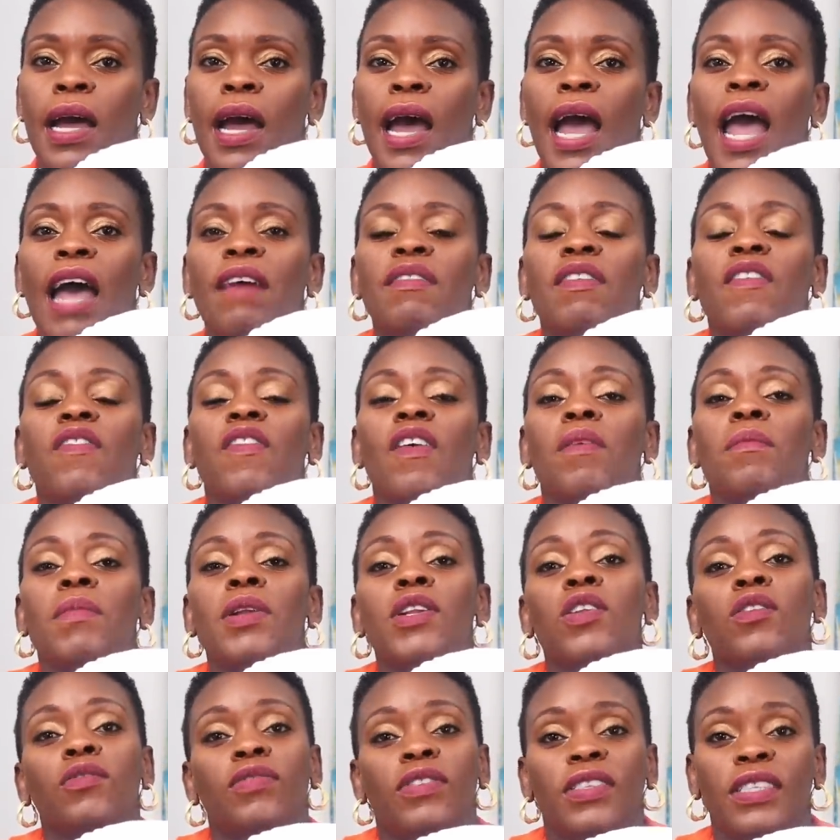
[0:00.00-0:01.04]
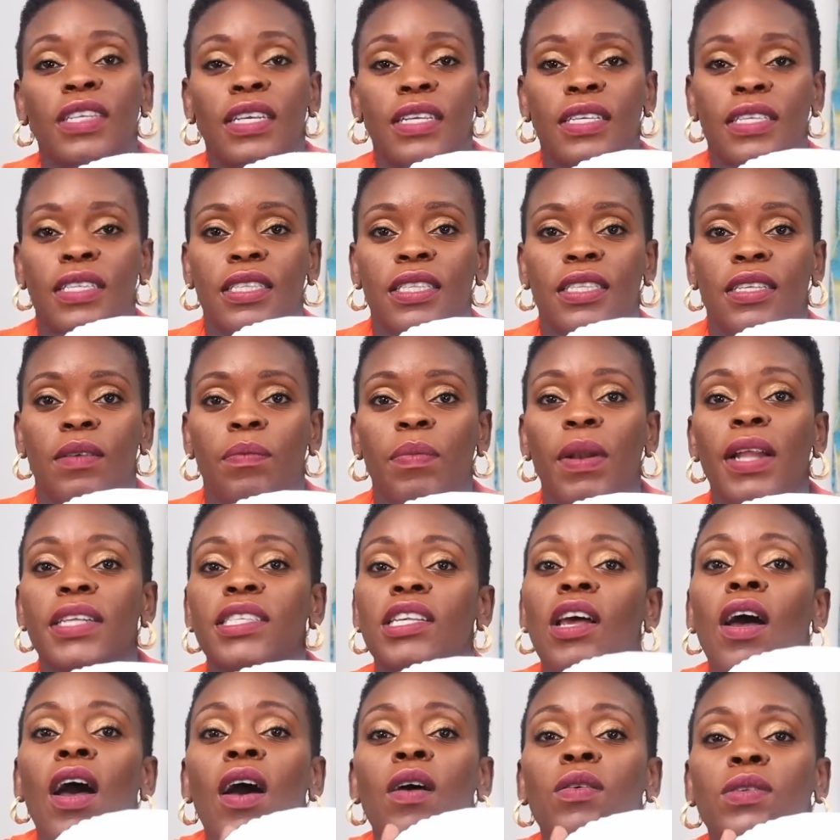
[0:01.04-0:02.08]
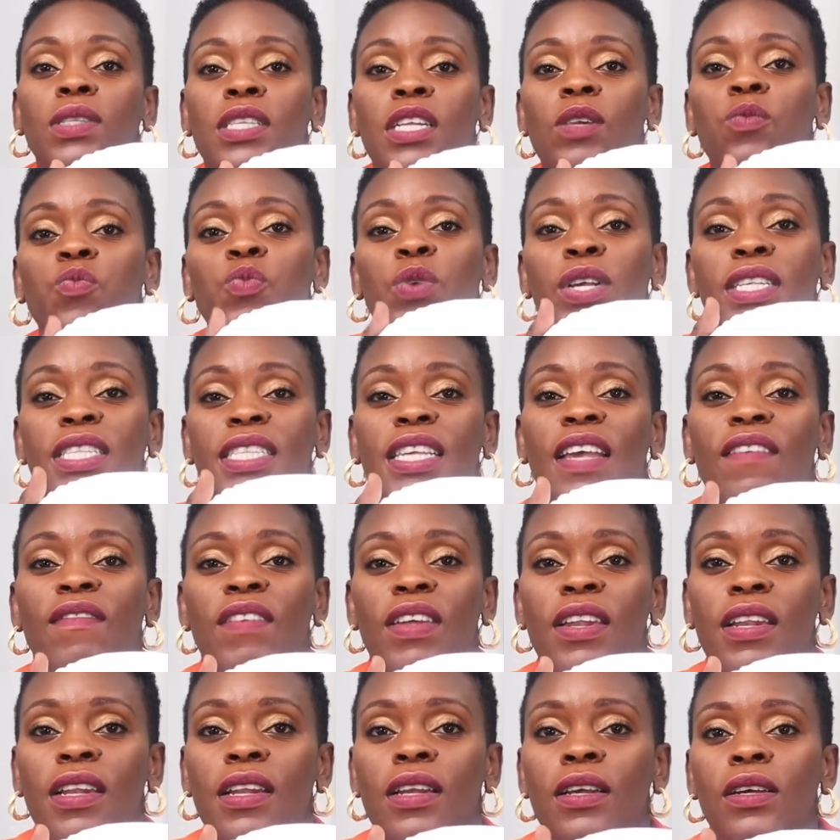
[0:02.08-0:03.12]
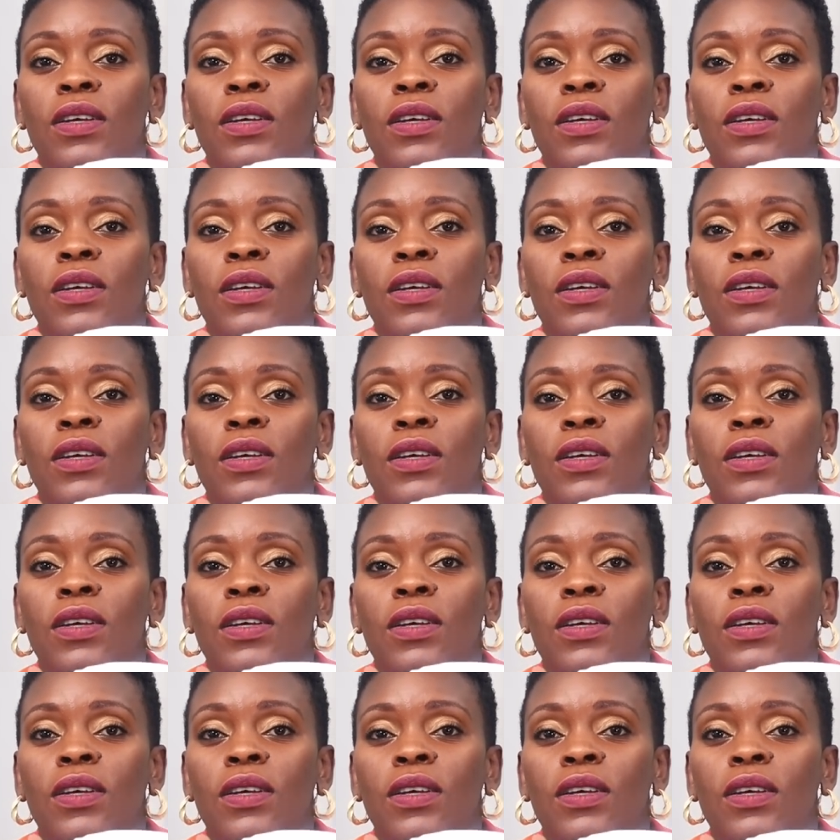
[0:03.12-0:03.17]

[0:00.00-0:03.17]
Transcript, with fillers: I have a family of six, plus our house help, we're seven.